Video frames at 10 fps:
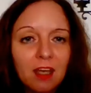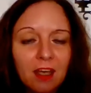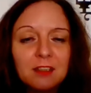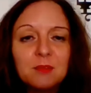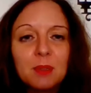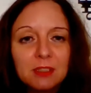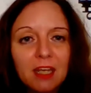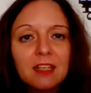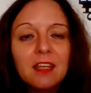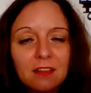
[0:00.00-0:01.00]
at hand, but
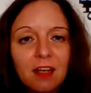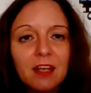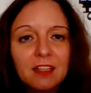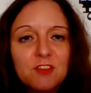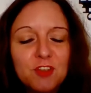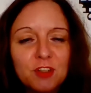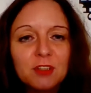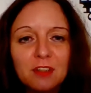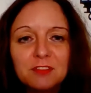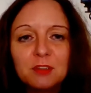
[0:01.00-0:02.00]
I can
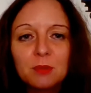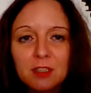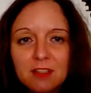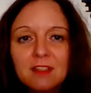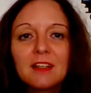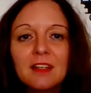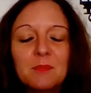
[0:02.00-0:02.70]
share it afterwards,